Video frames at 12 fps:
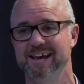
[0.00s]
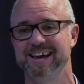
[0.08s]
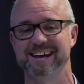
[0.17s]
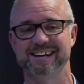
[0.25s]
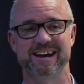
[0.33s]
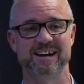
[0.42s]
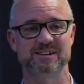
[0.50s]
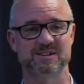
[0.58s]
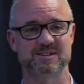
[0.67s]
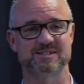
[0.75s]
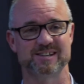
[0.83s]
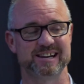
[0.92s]
And again,
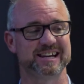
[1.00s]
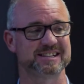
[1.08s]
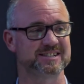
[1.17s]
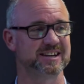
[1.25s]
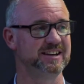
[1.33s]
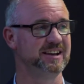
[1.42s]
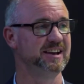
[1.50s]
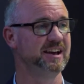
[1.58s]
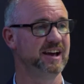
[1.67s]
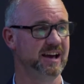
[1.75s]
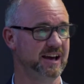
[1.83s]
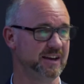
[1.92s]
this is a legacy
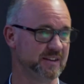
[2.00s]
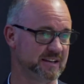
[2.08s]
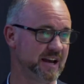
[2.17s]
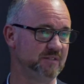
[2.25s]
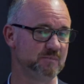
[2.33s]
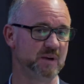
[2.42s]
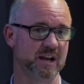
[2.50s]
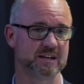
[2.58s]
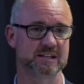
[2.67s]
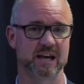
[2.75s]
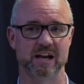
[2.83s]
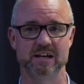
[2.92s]
that came from Helen
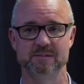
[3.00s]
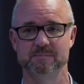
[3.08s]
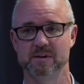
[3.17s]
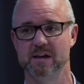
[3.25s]
Kelly.